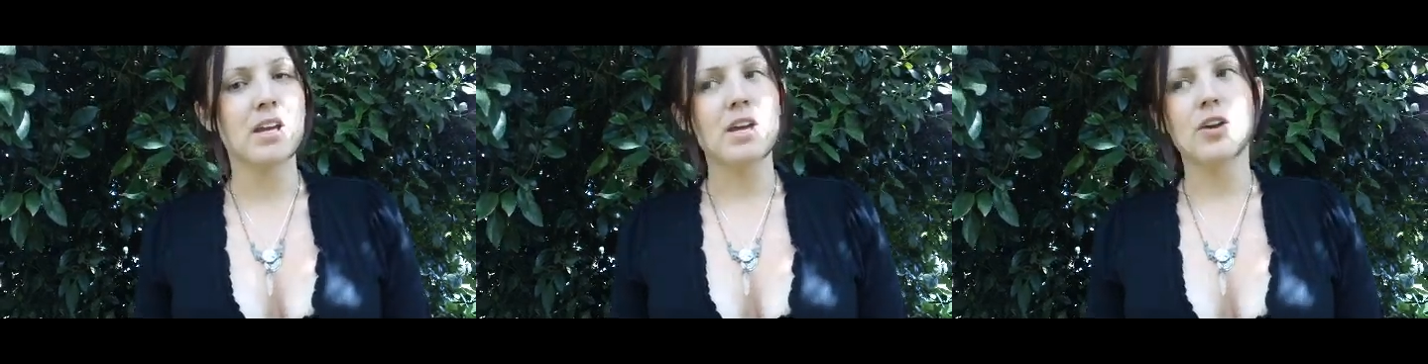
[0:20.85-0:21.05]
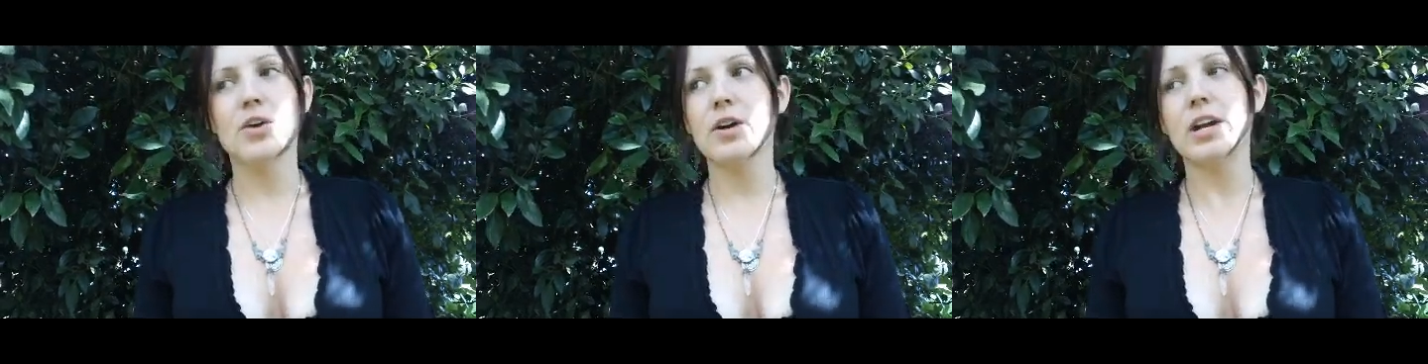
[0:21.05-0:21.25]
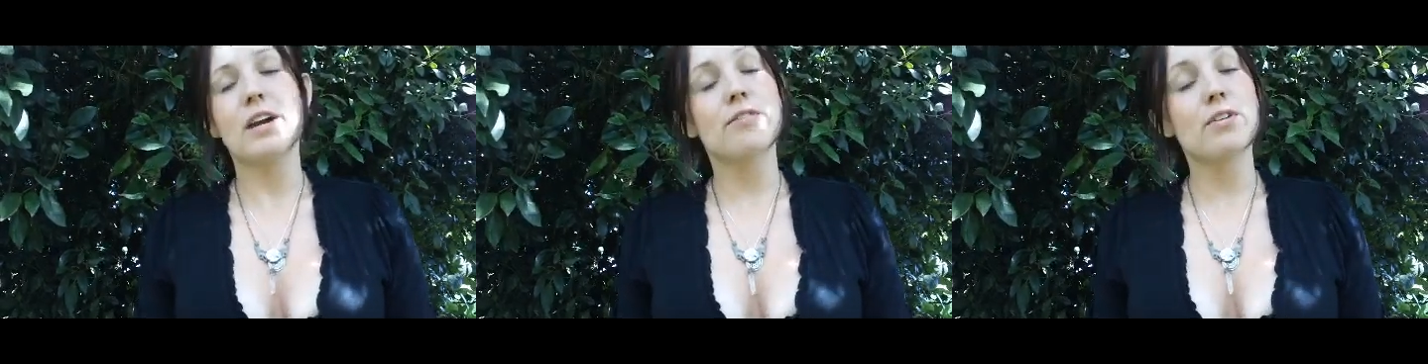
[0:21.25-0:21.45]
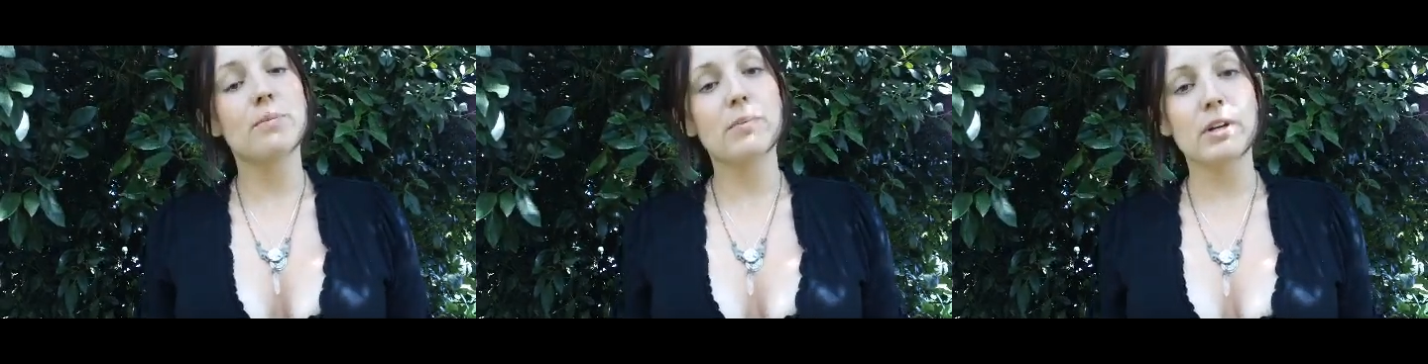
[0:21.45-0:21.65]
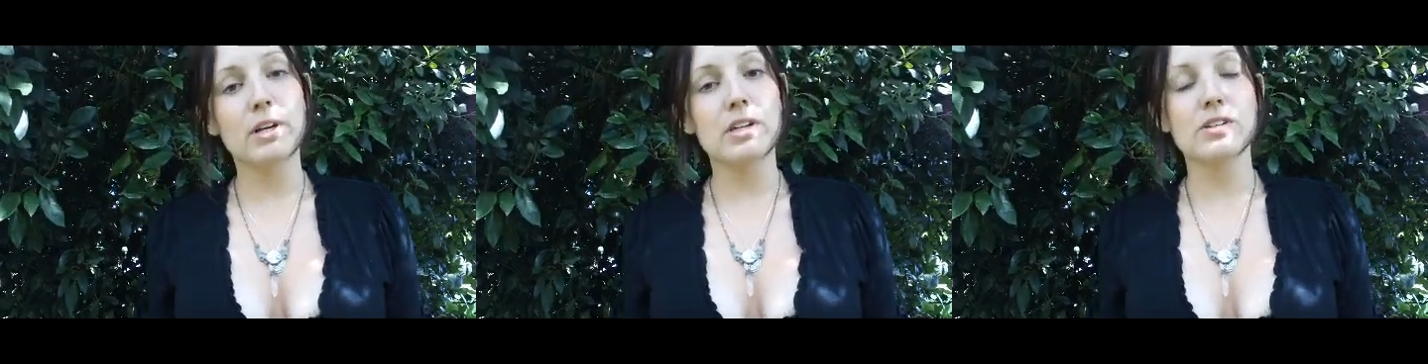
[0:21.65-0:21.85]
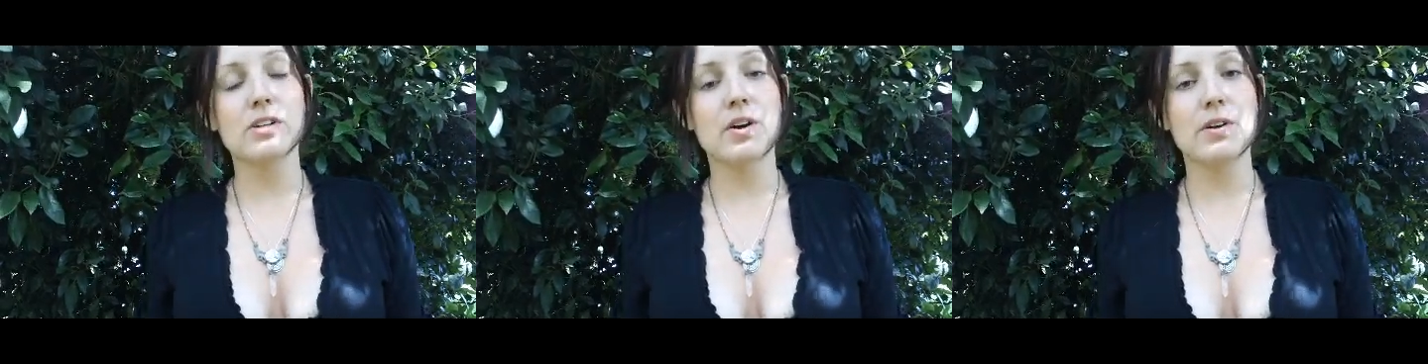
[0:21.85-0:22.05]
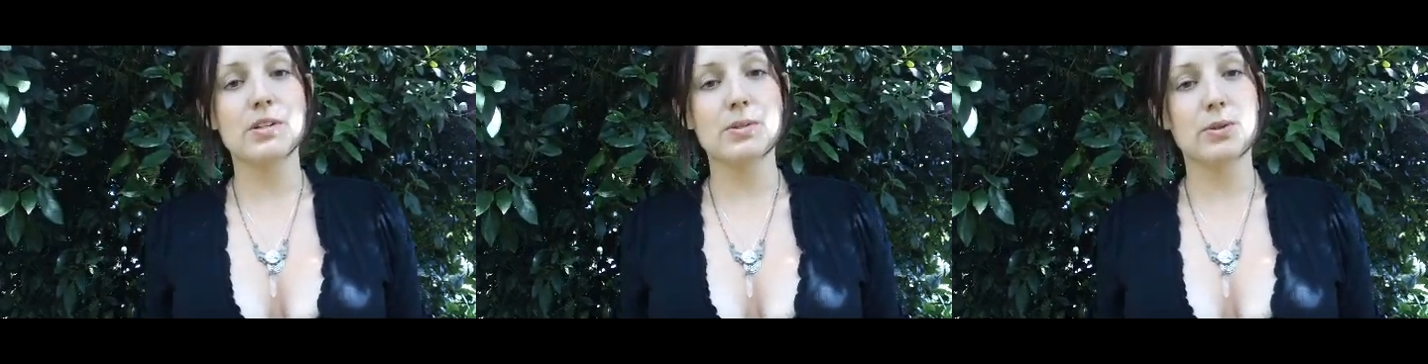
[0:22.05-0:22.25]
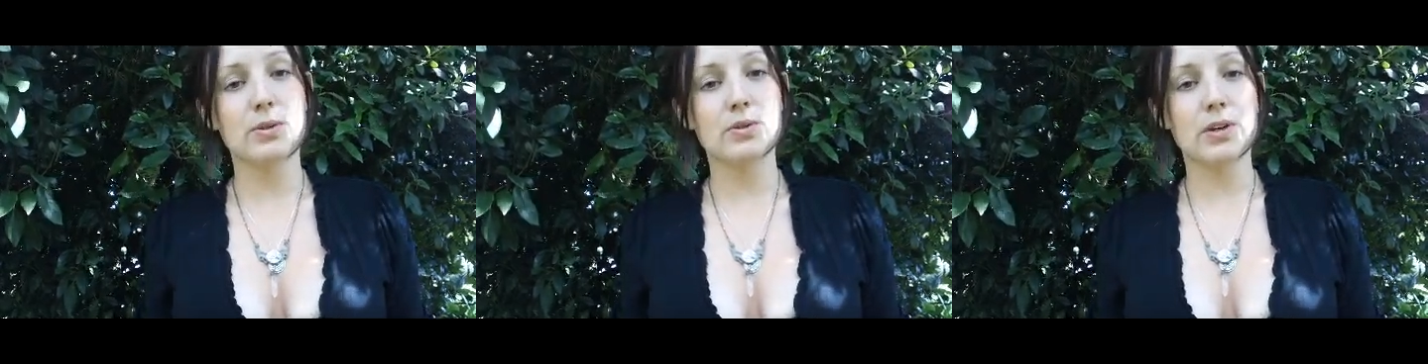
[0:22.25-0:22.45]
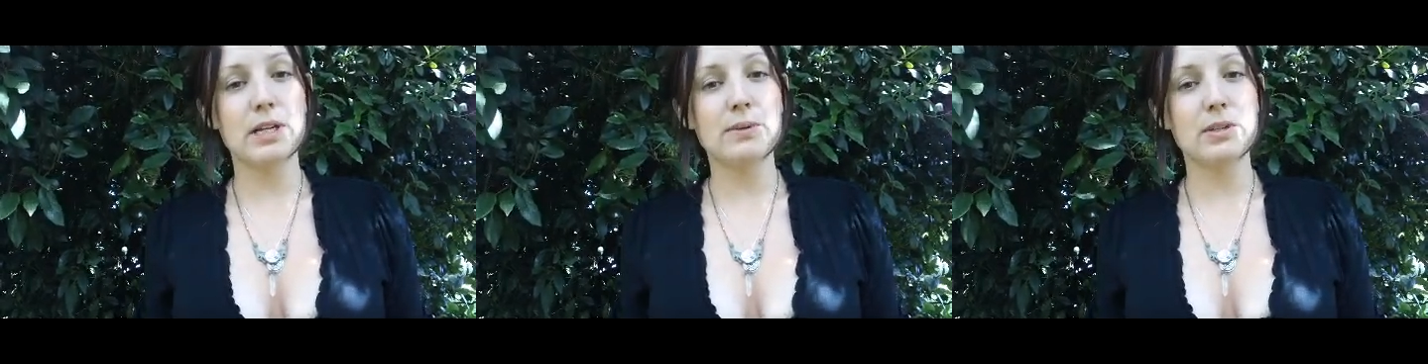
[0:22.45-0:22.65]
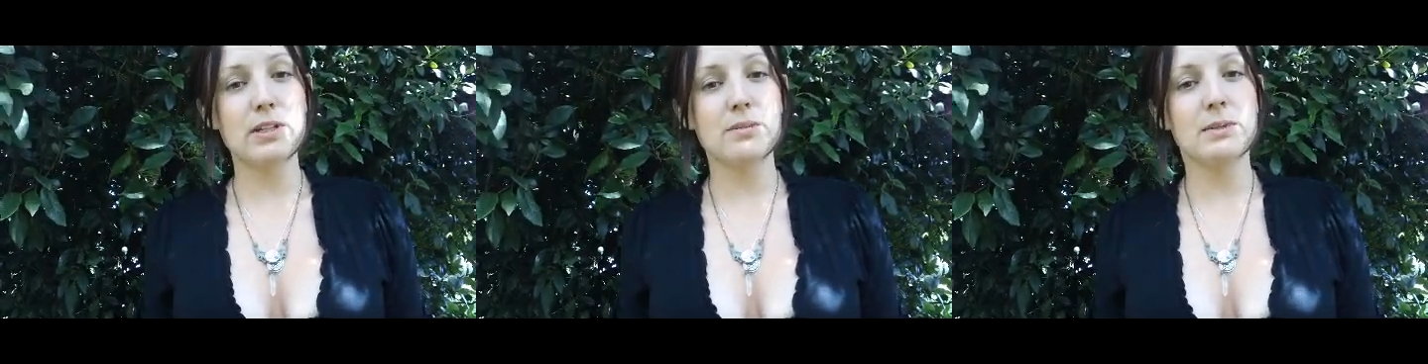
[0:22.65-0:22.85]
Not everybody is going to agree
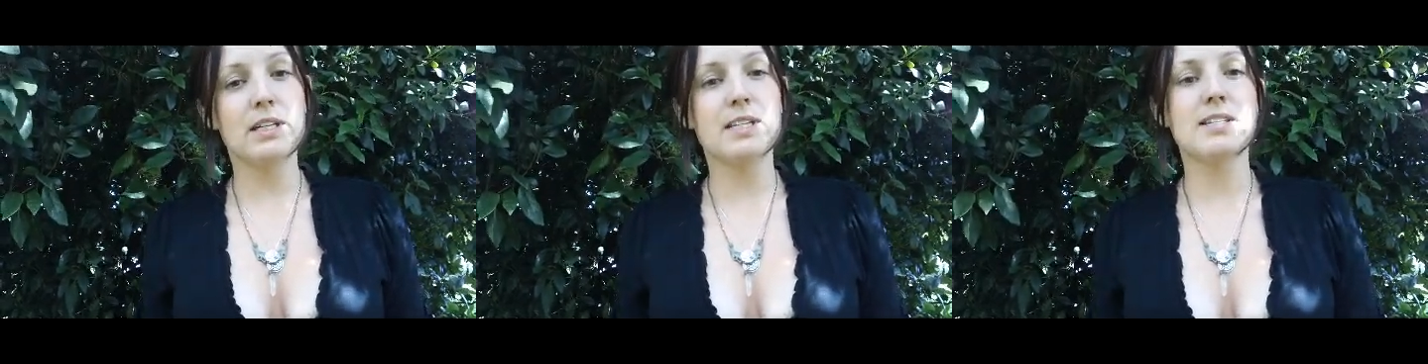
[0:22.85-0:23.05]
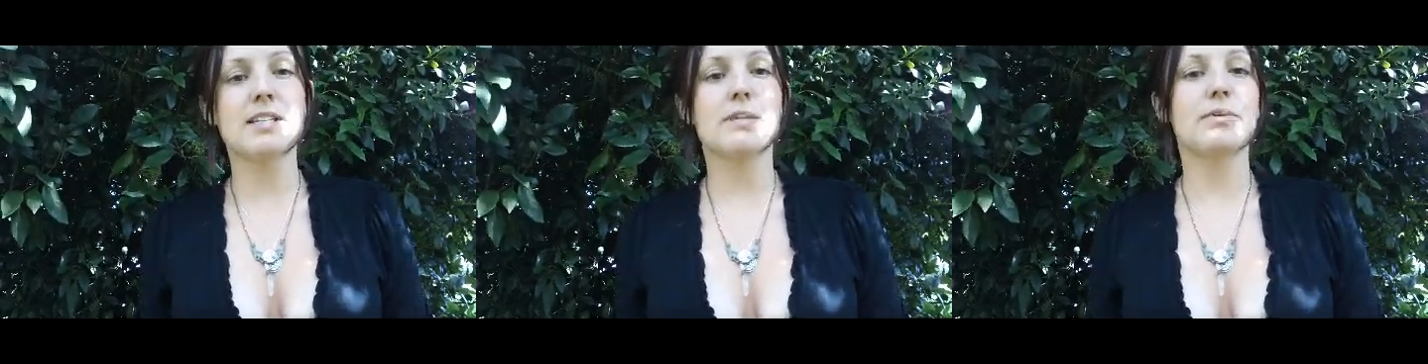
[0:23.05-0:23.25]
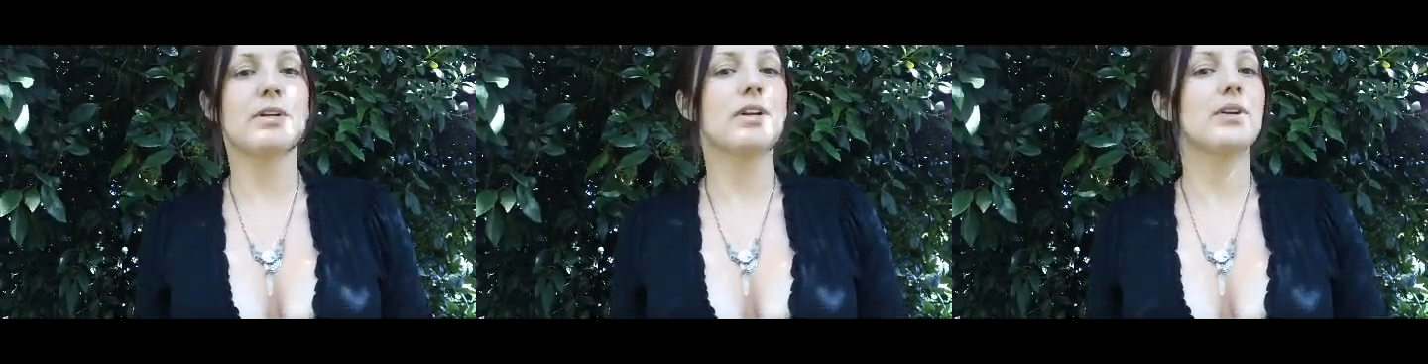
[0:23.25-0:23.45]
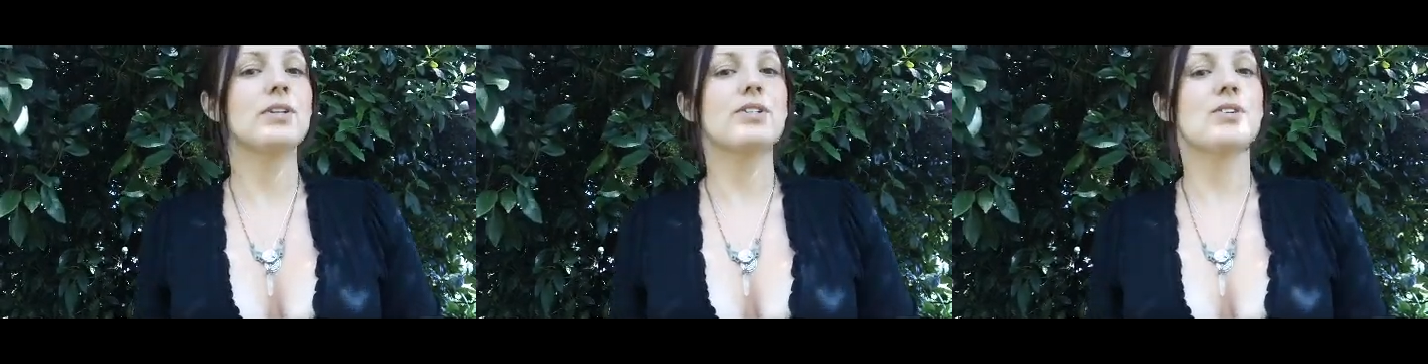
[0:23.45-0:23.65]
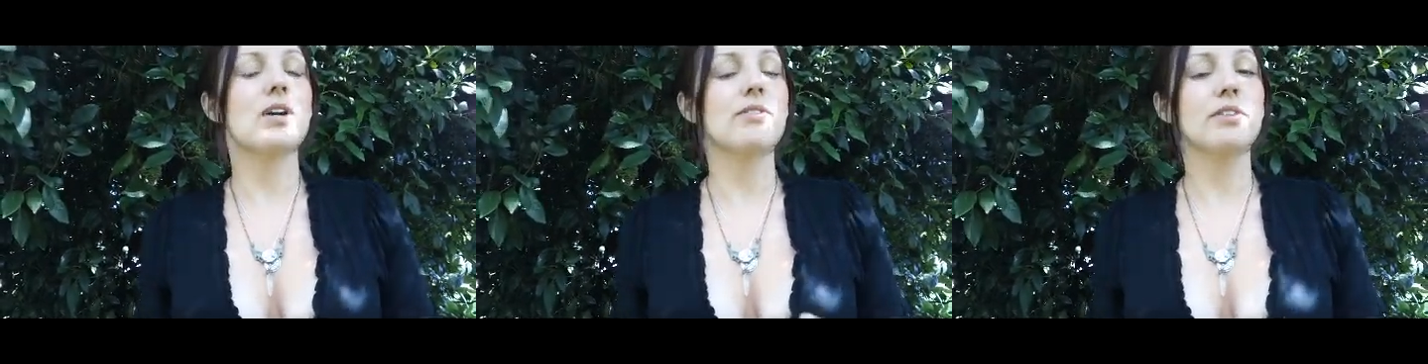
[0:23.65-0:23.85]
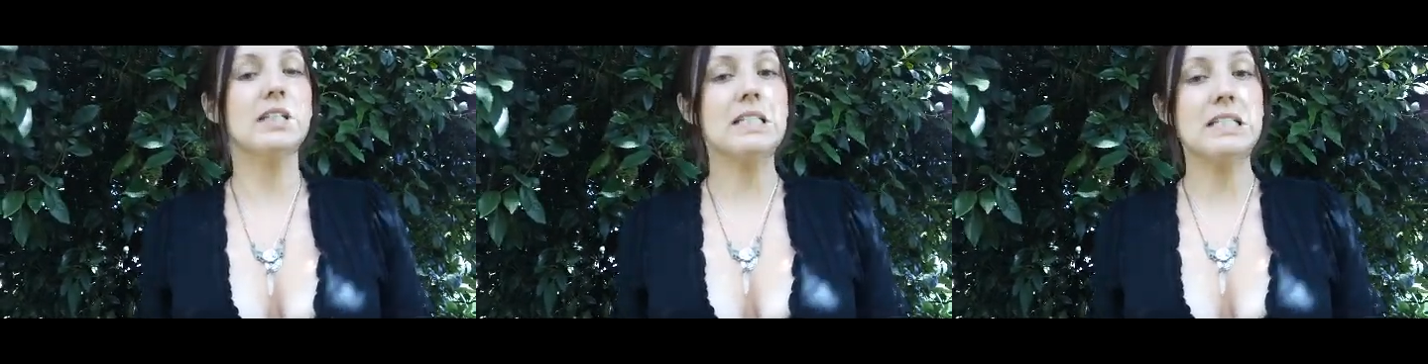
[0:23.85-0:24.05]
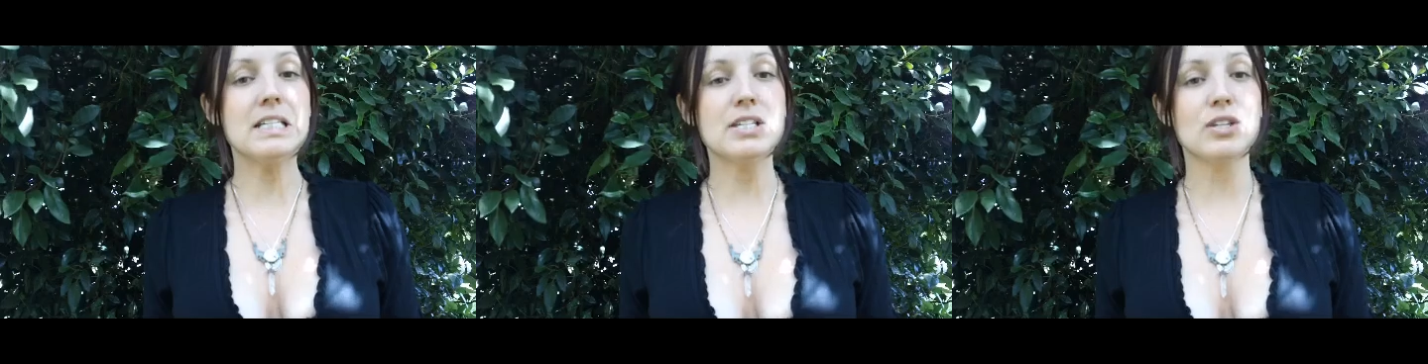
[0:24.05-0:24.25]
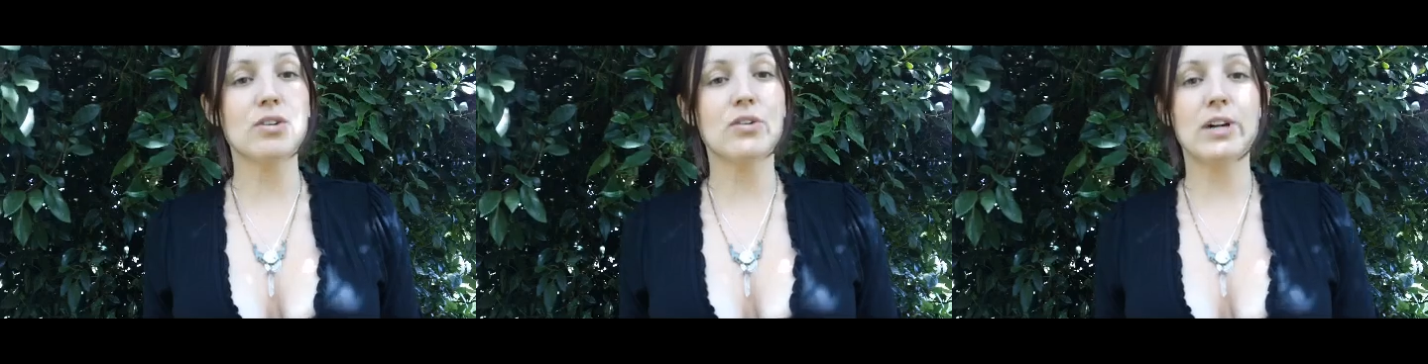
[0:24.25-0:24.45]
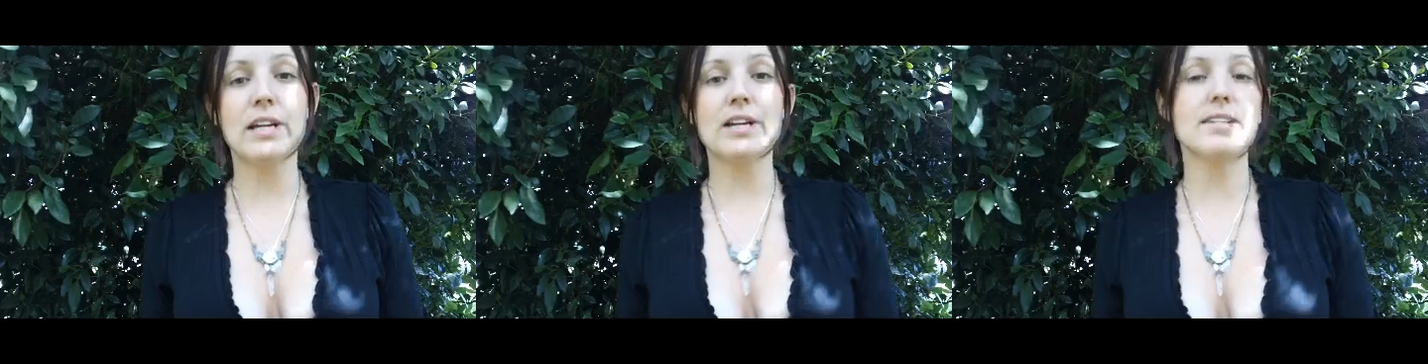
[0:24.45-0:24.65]
with me, some are going to heavily disagree,